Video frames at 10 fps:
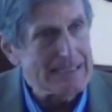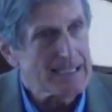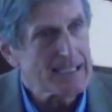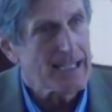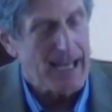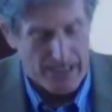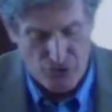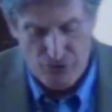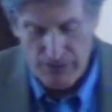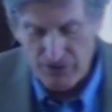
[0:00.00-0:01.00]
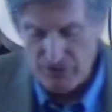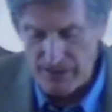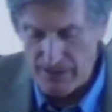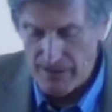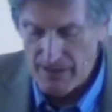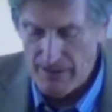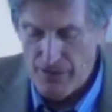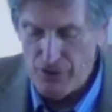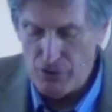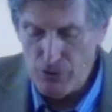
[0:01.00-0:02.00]
God had entrusted
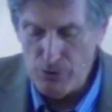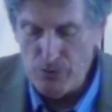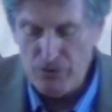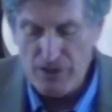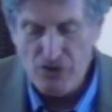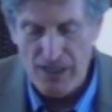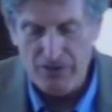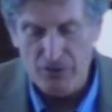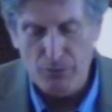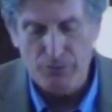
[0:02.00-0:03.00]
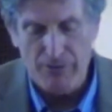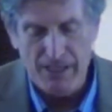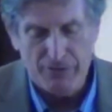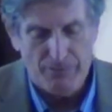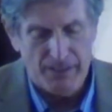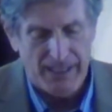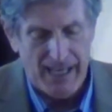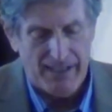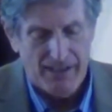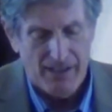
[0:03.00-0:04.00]
the news that Jesus was raised from the
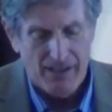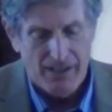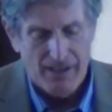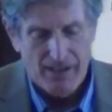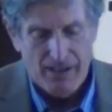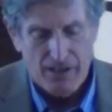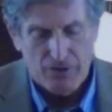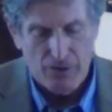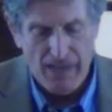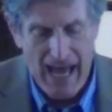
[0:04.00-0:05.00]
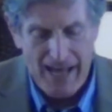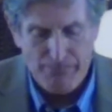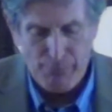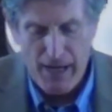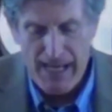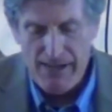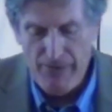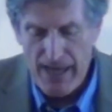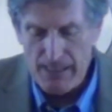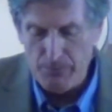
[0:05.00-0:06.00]
dead to that brave
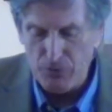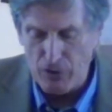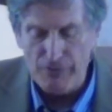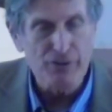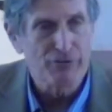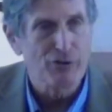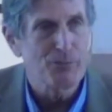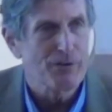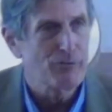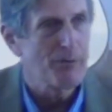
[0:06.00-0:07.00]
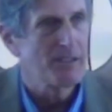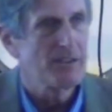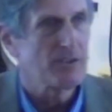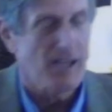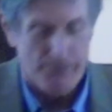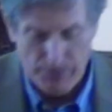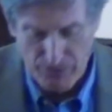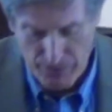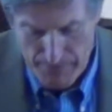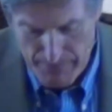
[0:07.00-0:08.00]
and observant group of women
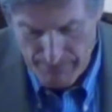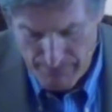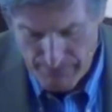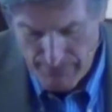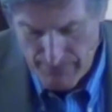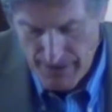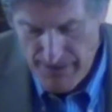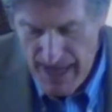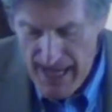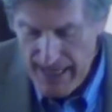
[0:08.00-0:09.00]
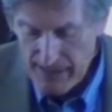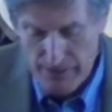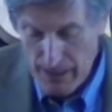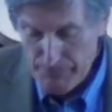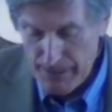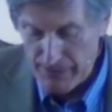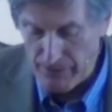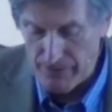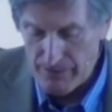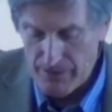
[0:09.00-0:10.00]
disciples. They, not
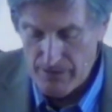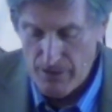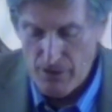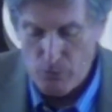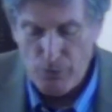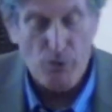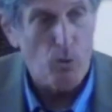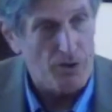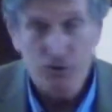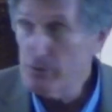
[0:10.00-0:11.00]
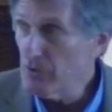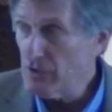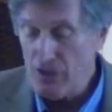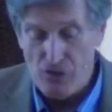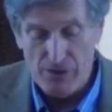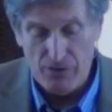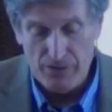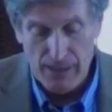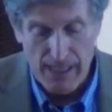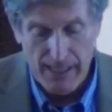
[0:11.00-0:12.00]
Peter, were the ones who had seen Jesus
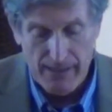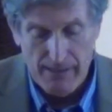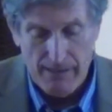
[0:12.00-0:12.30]
die.